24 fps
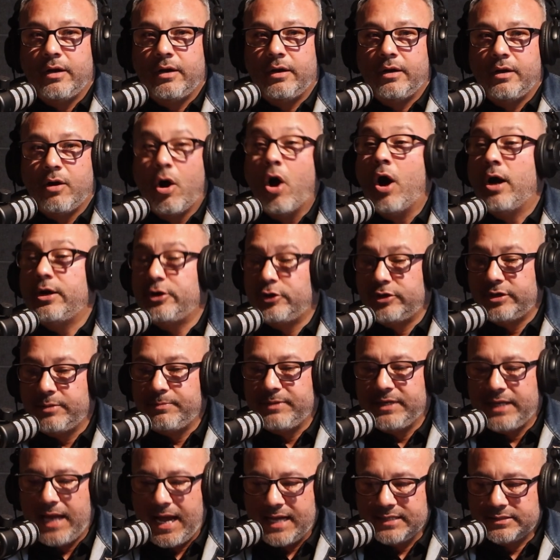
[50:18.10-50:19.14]
honor to
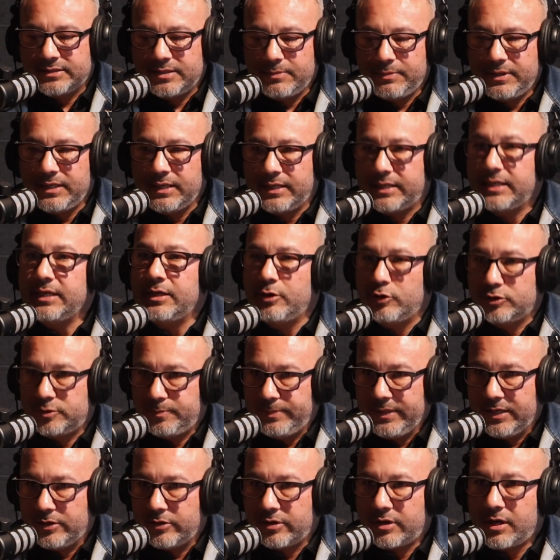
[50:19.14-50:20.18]
be asked to be a keynote
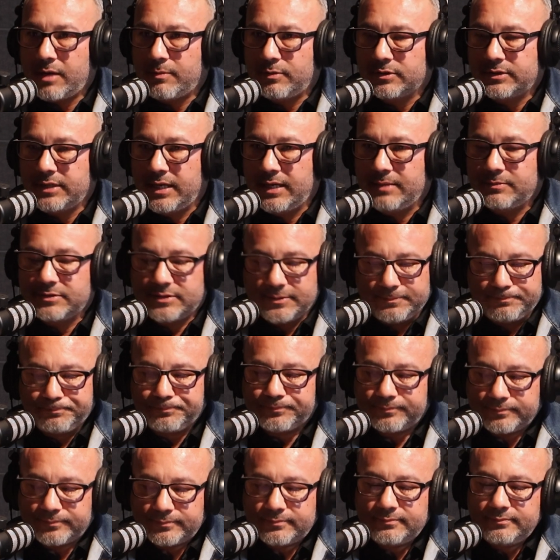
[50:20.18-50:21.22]
speaker a couple times.
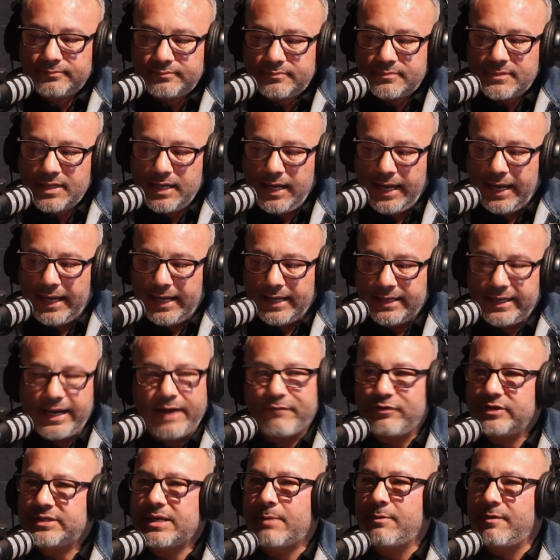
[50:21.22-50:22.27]
And every
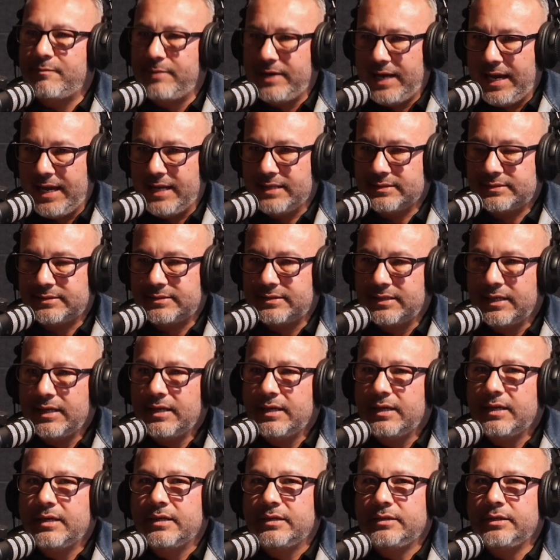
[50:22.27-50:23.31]
time I've been asked,
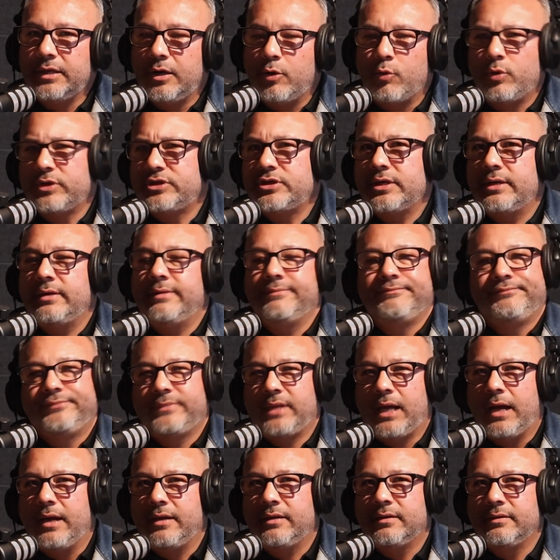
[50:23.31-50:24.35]
which
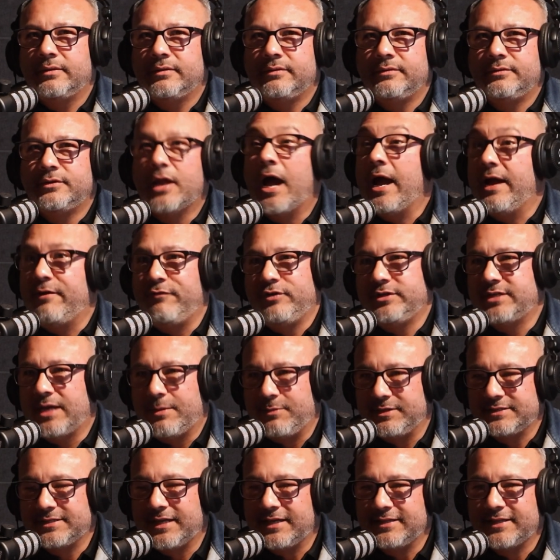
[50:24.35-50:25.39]
not every time, it's
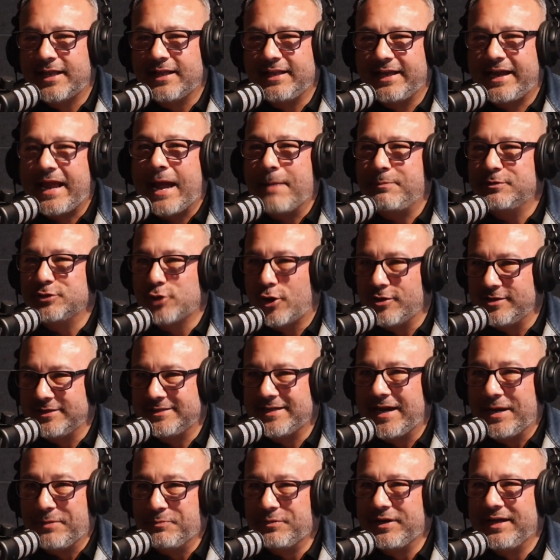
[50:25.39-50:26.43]
not like happens all the
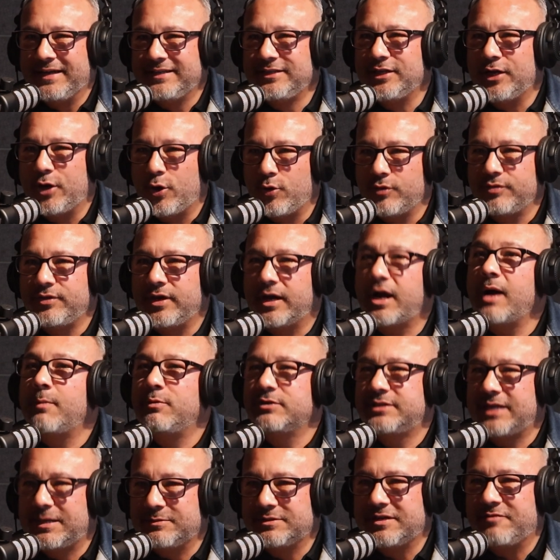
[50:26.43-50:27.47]
time, but the couple
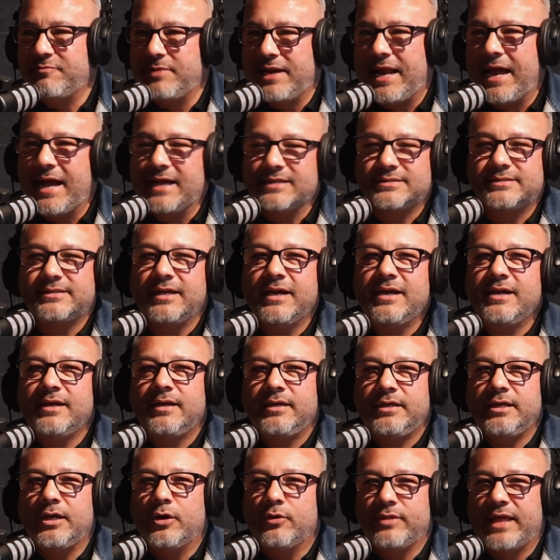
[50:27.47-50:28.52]
times I've been asked,
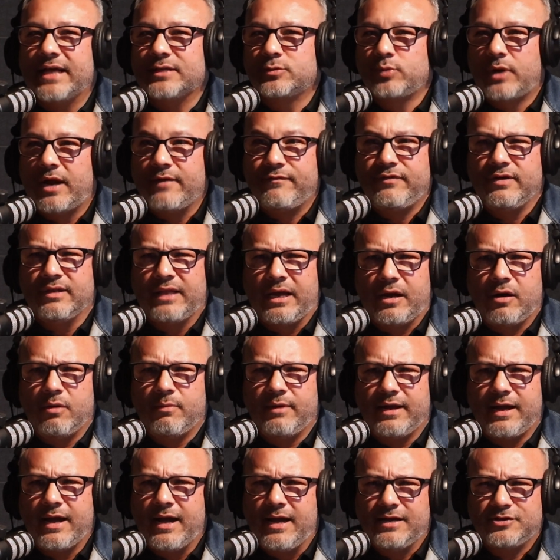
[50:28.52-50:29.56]
that's when I feel like, oh my
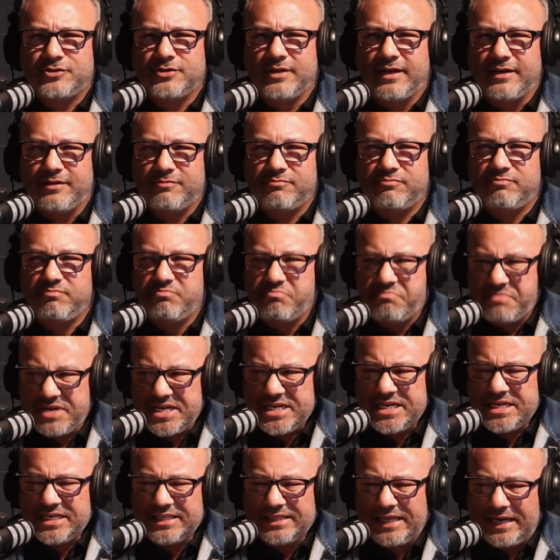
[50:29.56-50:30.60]
gosh, like
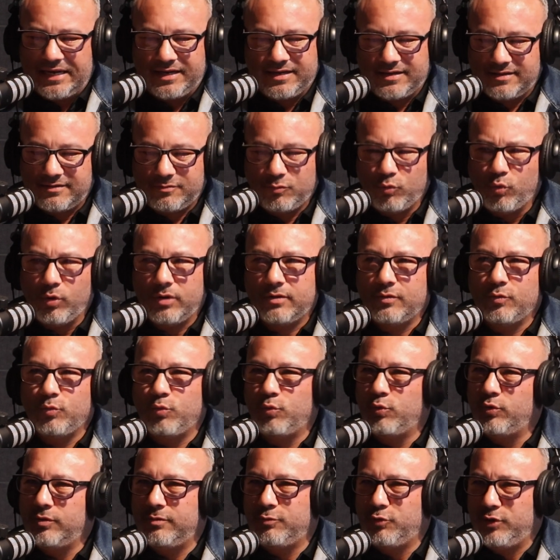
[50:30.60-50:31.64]
me, like
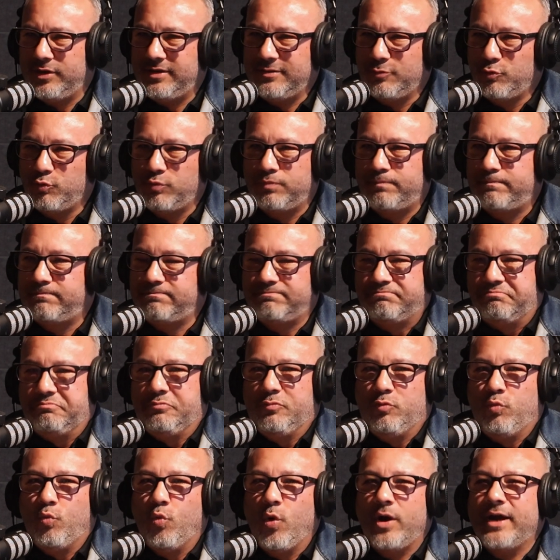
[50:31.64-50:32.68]

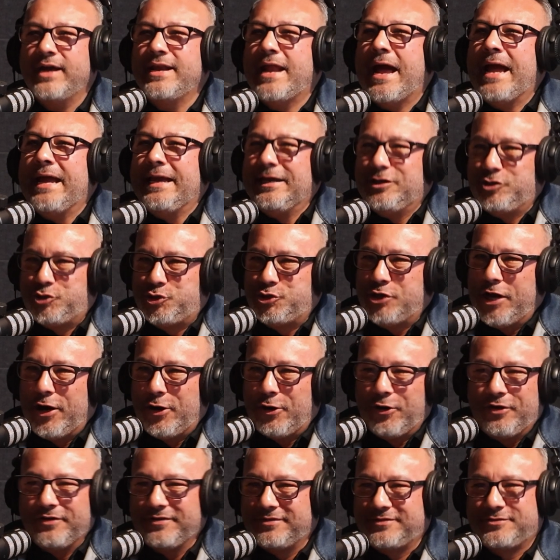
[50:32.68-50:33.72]
what can I
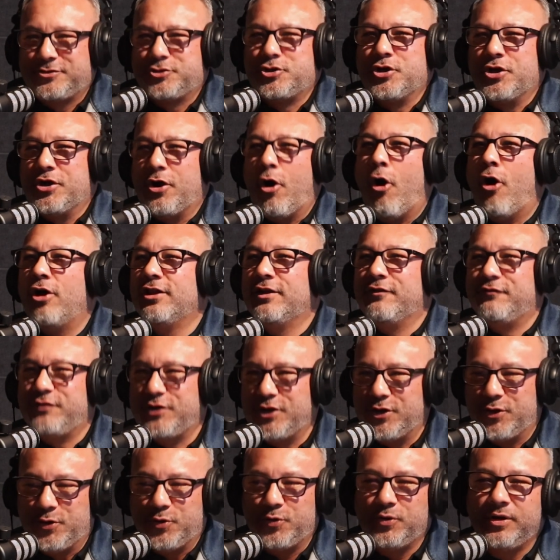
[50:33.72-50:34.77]
share to all of
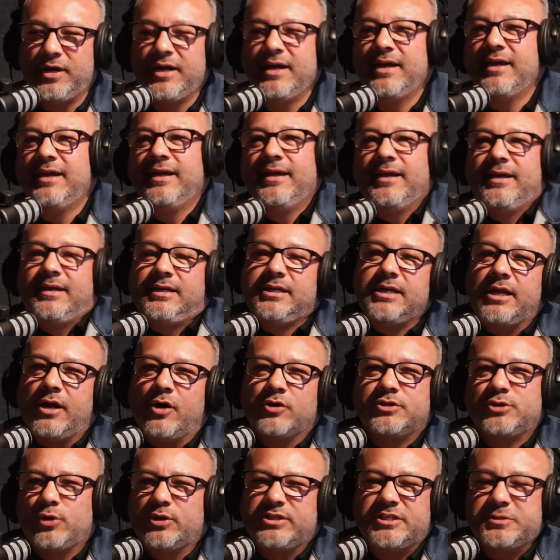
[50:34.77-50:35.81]
you?
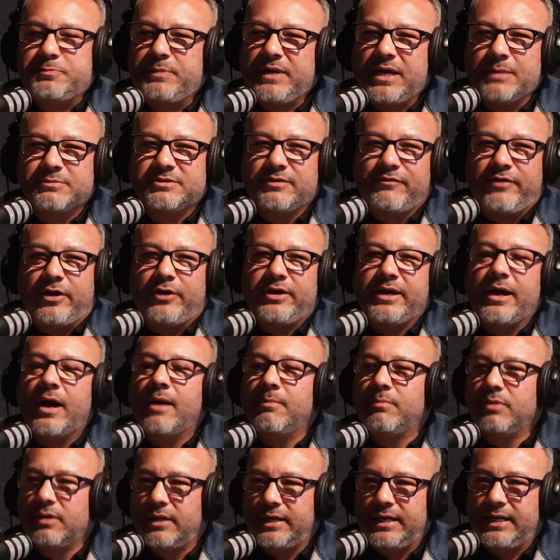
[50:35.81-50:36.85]
So it just becomes a very
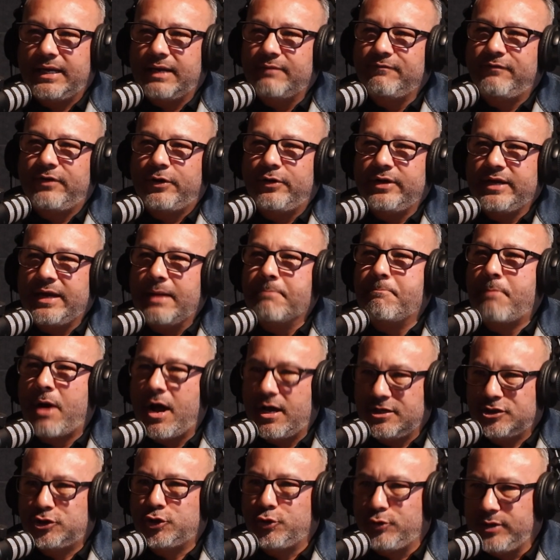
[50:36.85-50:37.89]
humbling and very
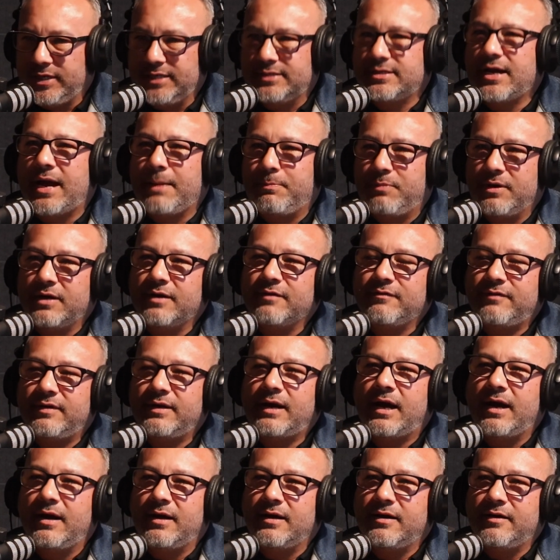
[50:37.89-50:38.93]
imposter-y type of
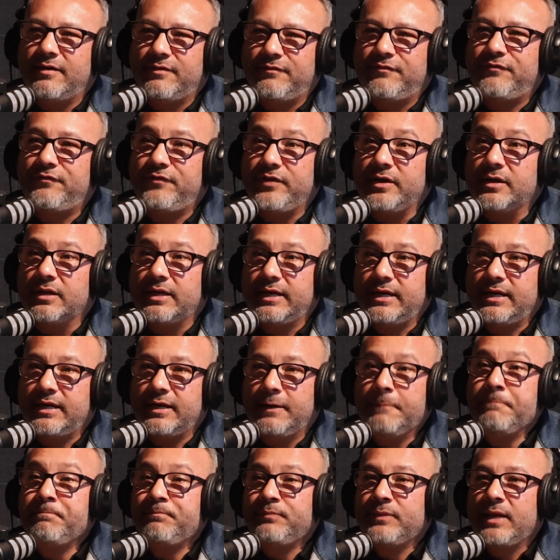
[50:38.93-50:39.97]
feeling.
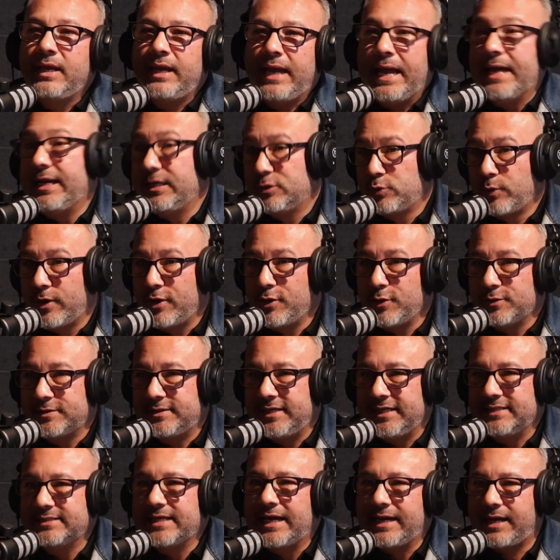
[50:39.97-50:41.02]
And it's one of those
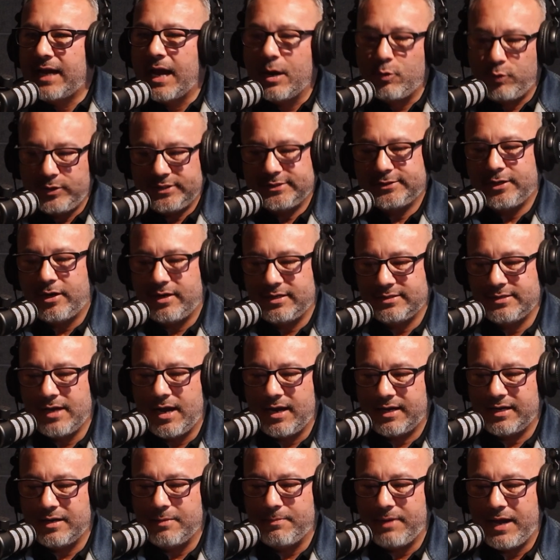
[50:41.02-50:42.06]
things like how we started
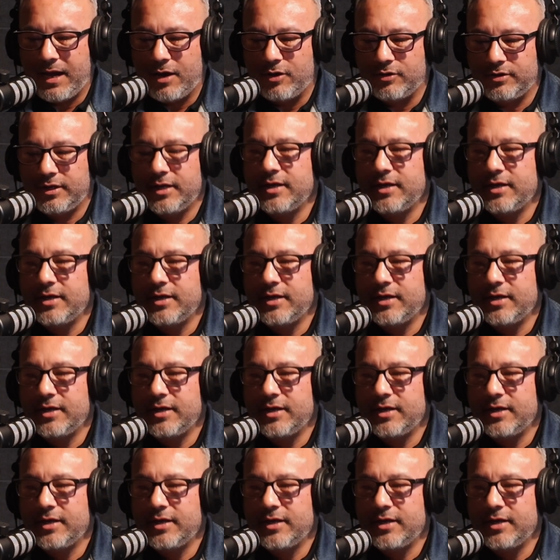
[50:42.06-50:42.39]
talking about,